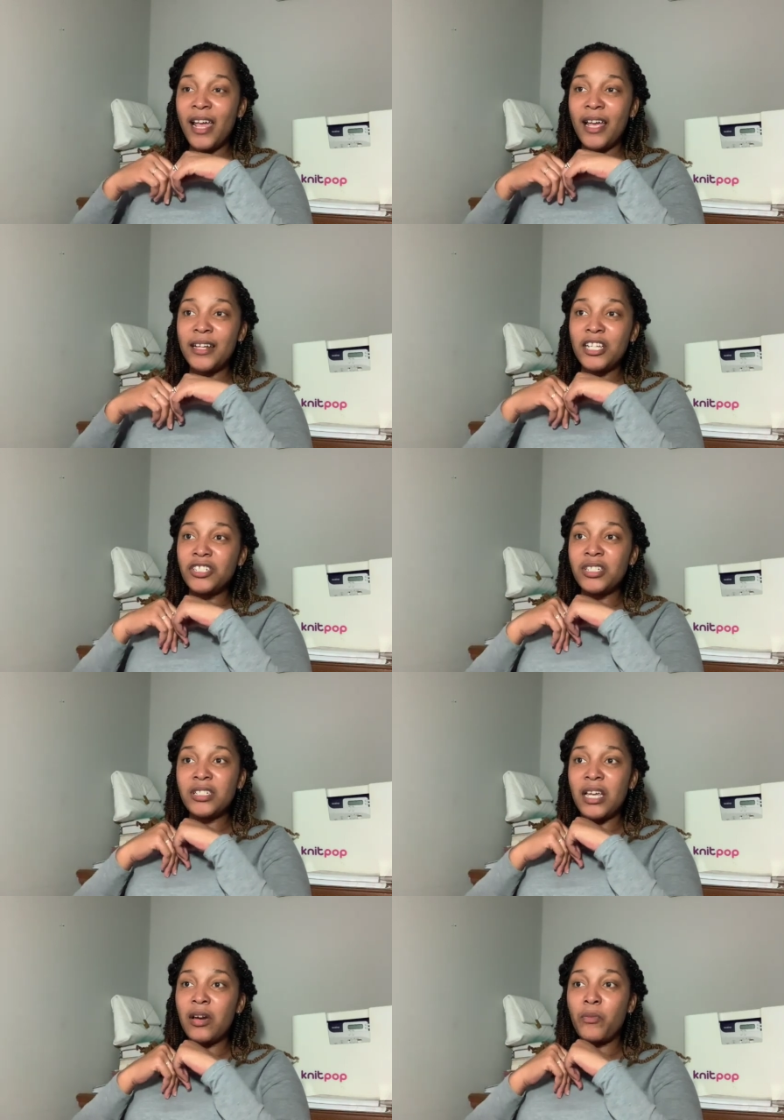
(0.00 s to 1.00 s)
And then she
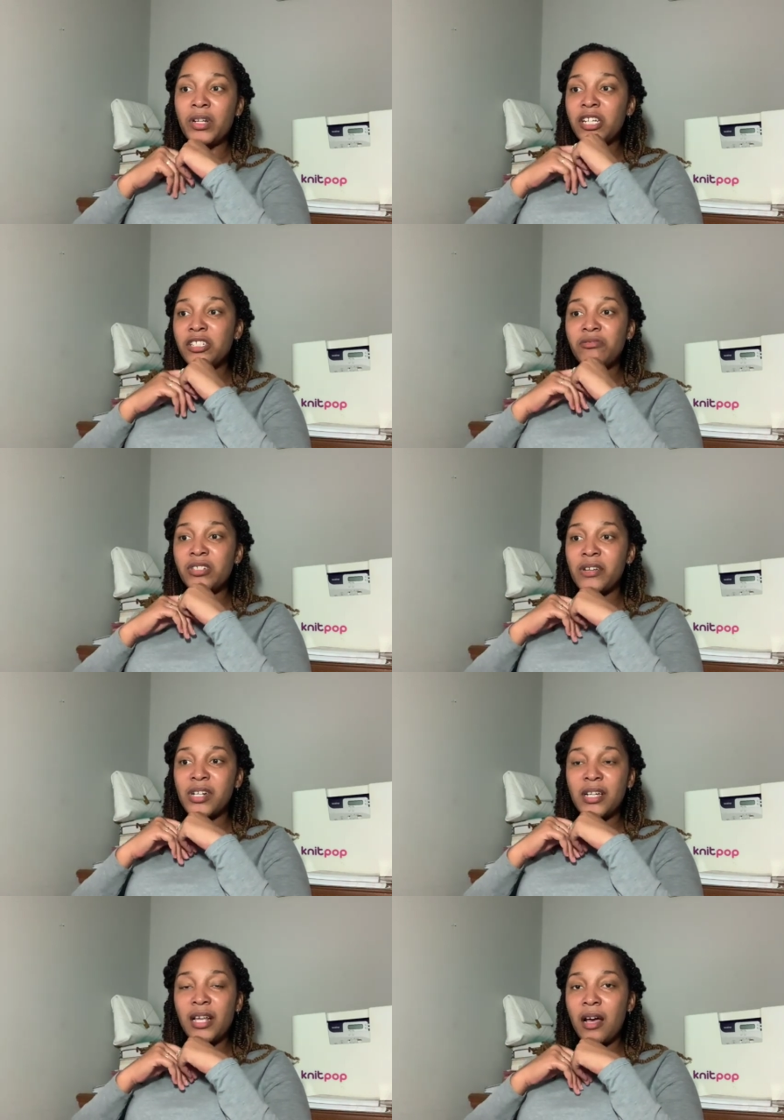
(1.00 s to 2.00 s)
said one day she was driving
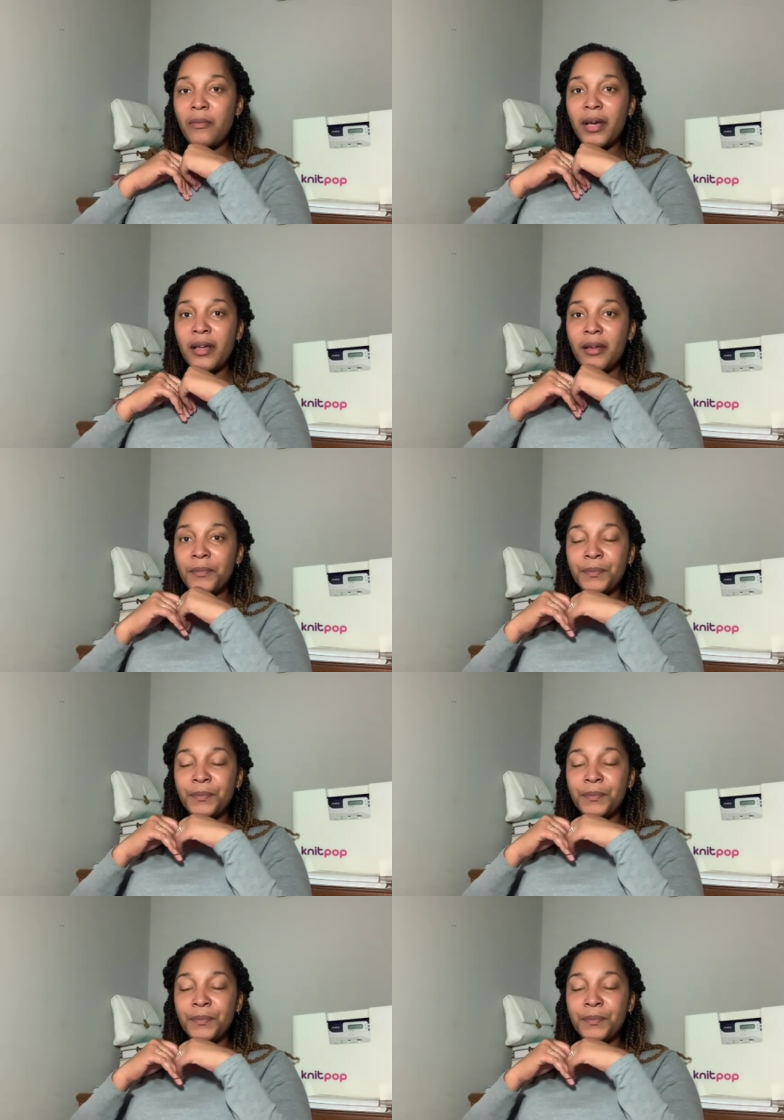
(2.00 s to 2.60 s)
down the highway,